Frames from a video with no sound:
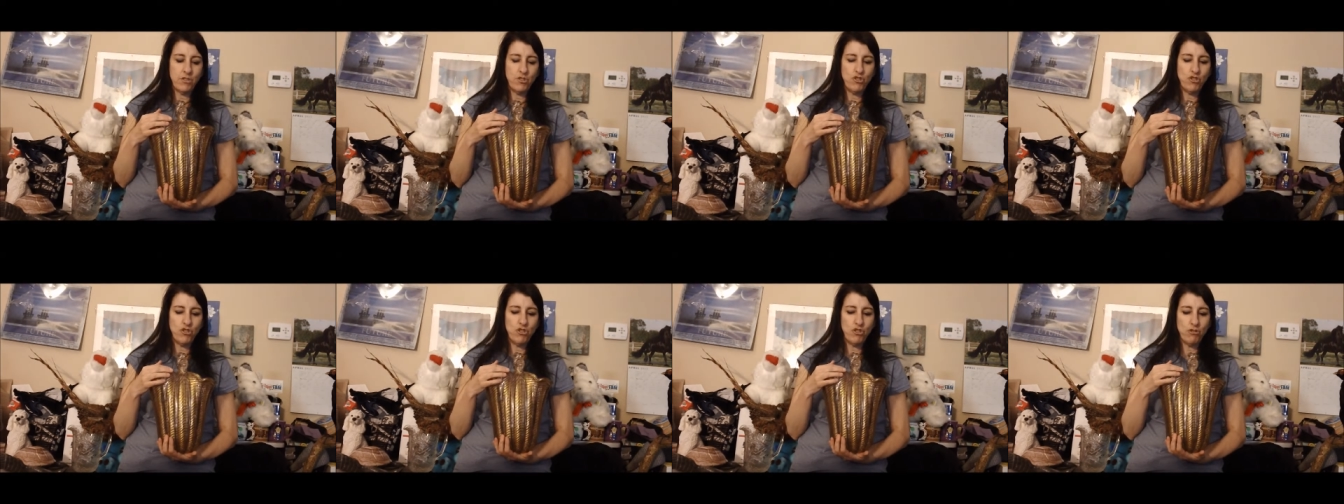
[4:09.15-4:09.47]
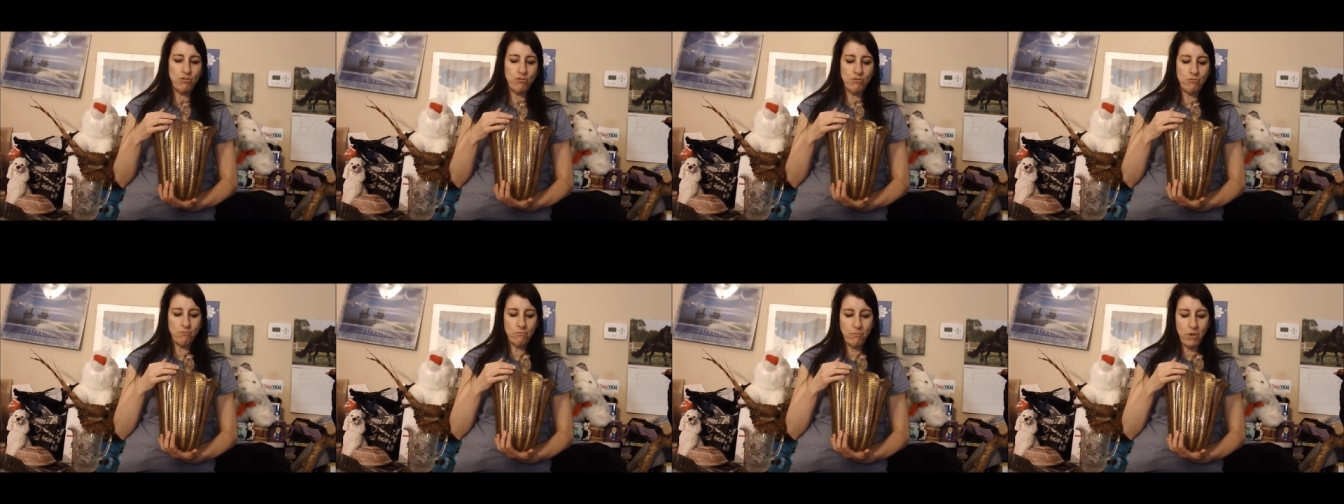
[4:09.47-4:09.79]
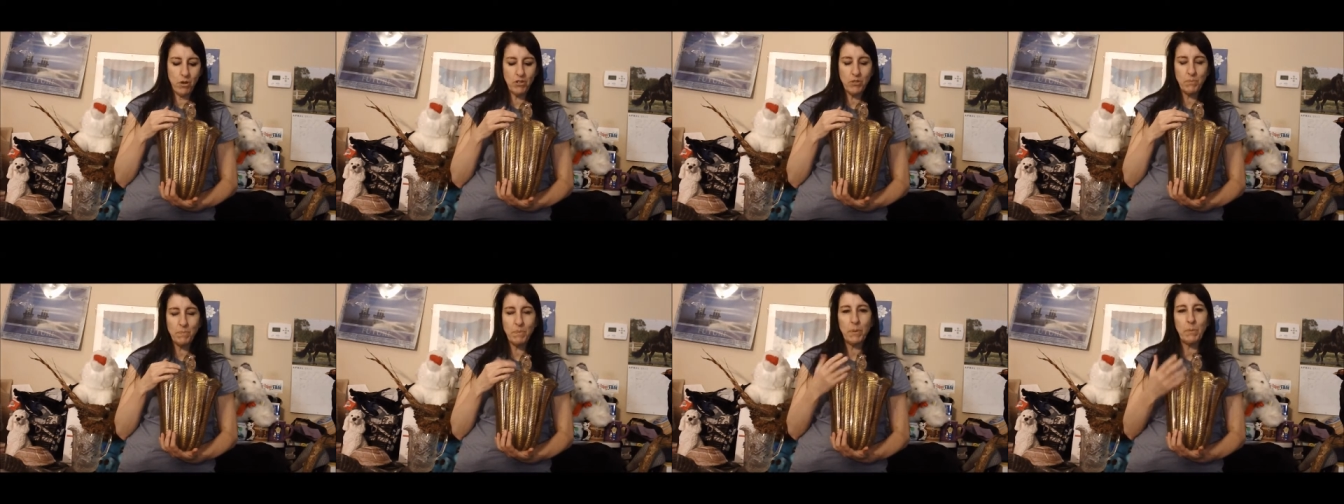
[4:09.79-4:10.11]
to
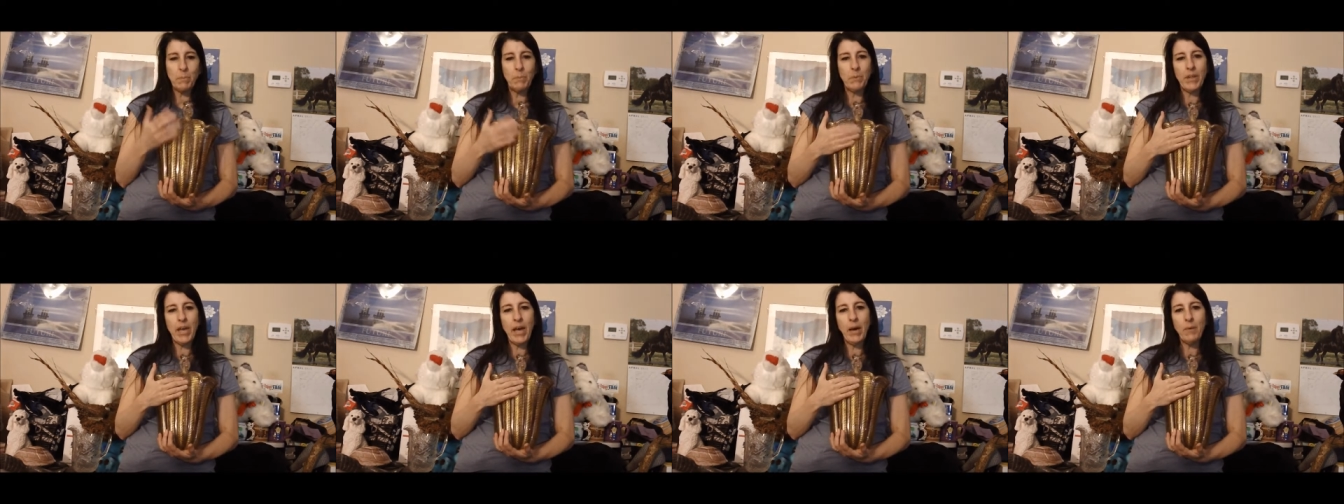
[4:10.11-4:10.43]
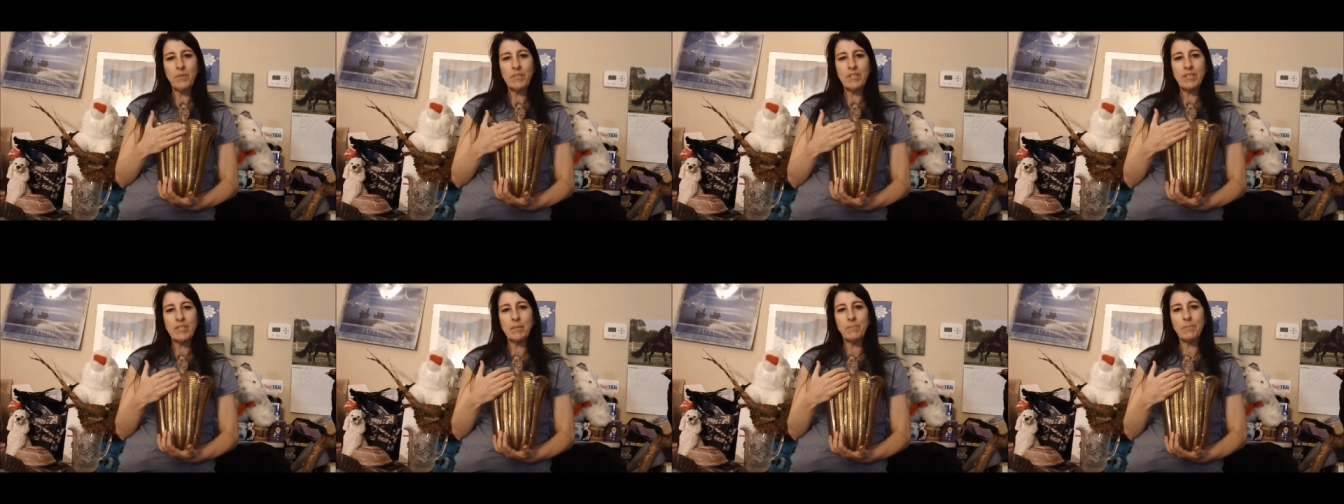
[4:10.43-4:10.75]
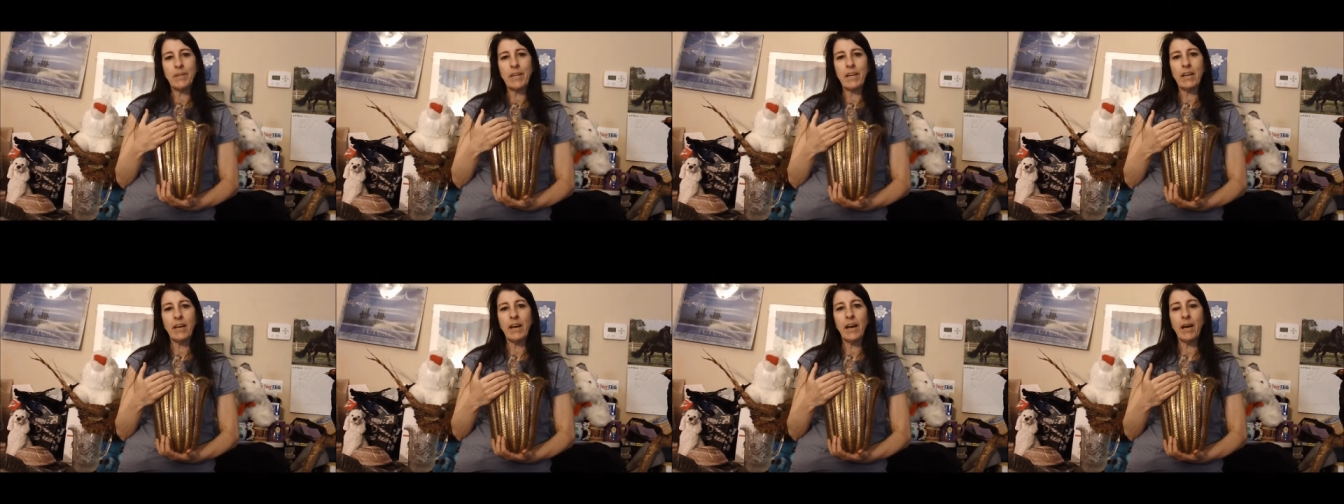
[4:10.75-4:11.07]
most people, that would seem
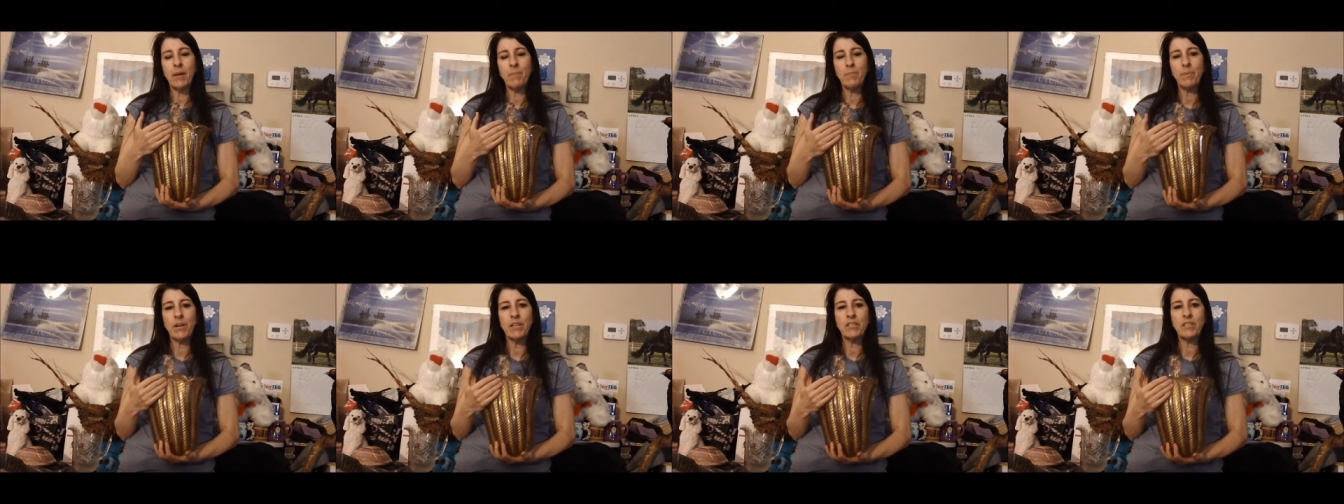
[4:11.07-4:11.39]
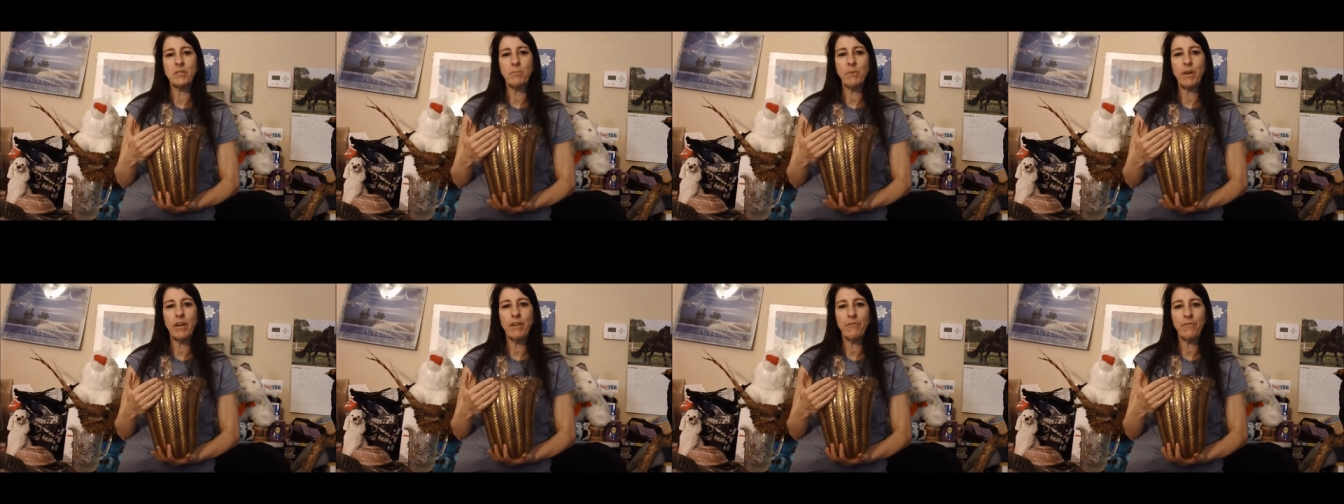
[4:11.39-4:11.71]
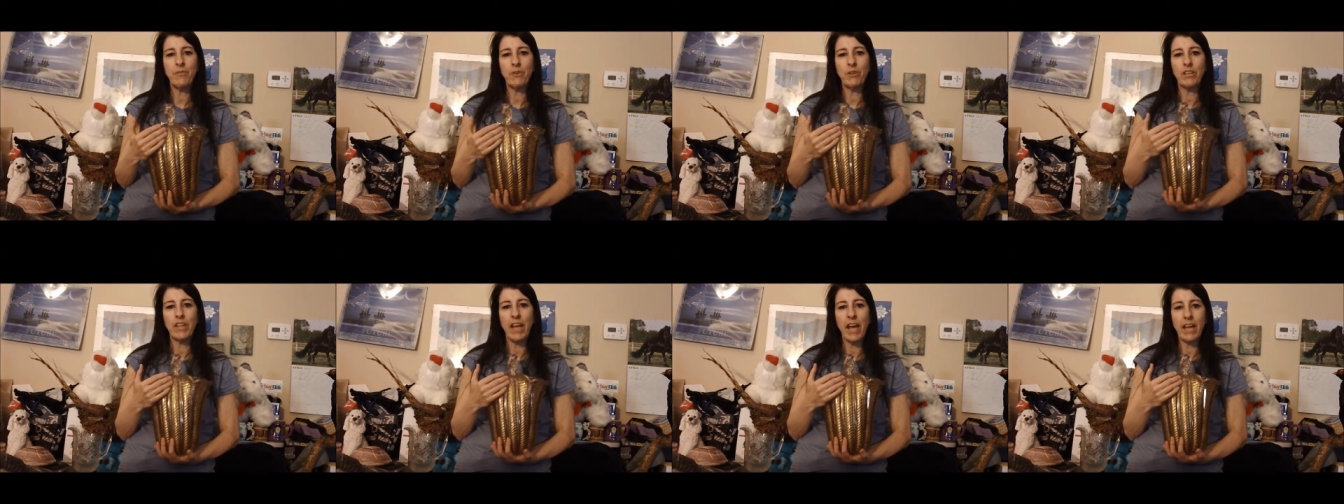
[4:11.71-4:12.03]
like a high price to pay
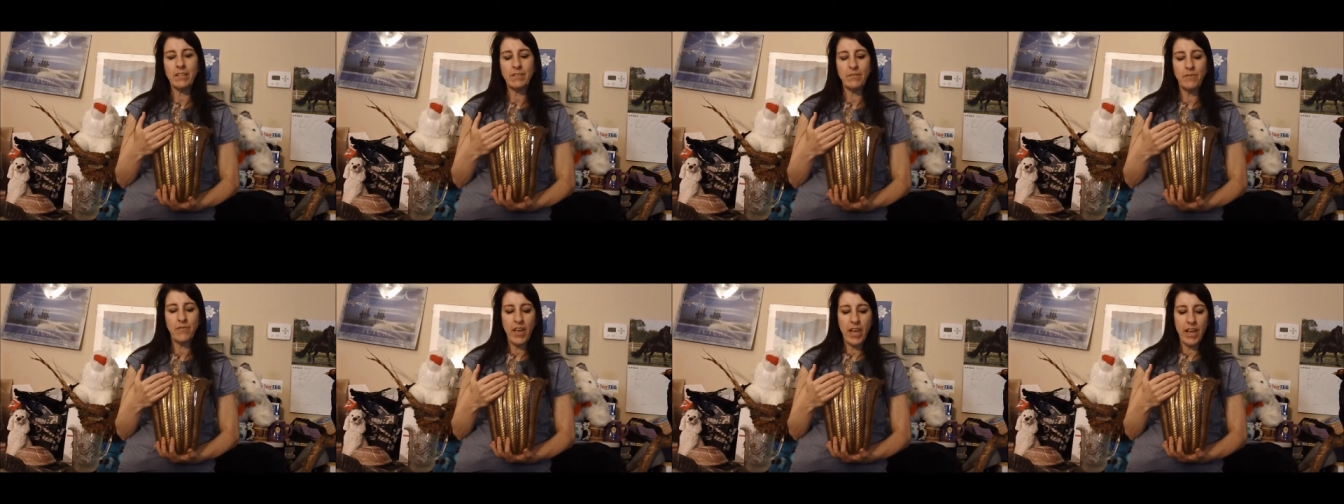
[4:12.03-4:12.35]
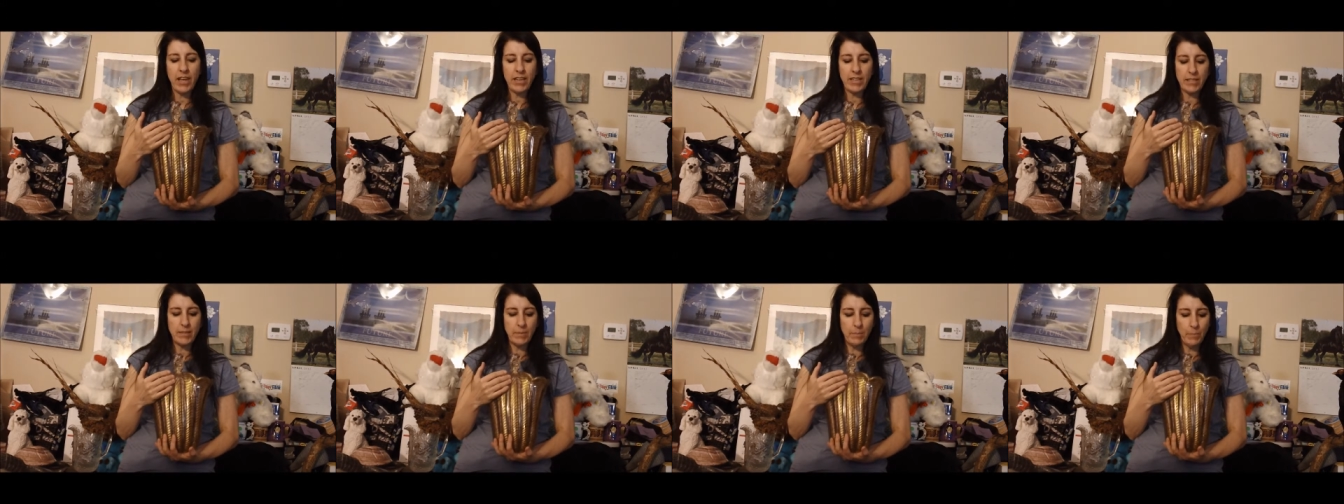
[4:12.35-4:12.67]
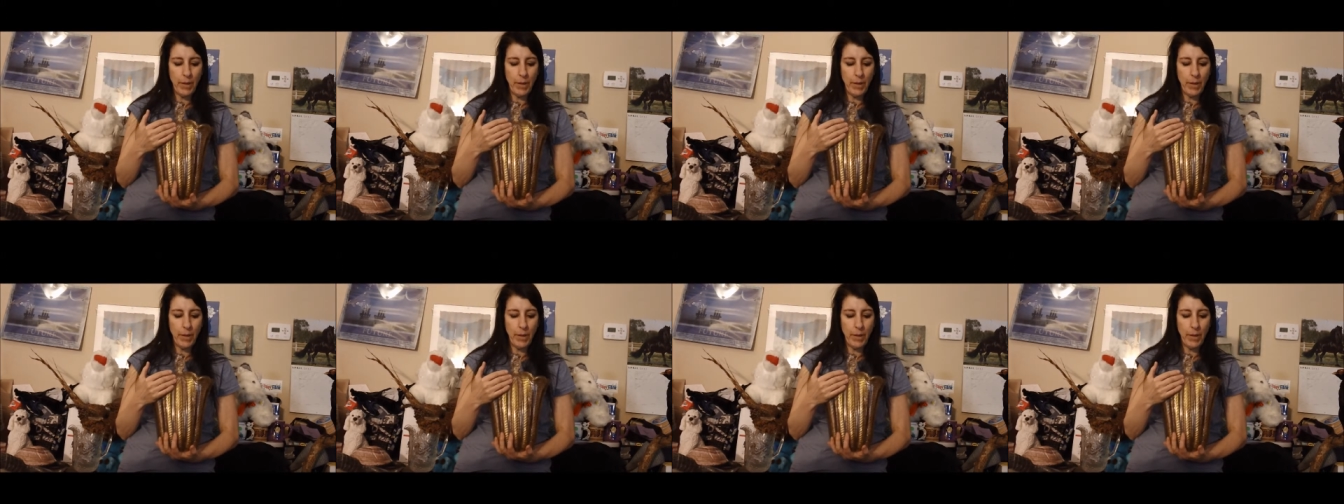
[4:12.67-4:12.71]
for a glass vase.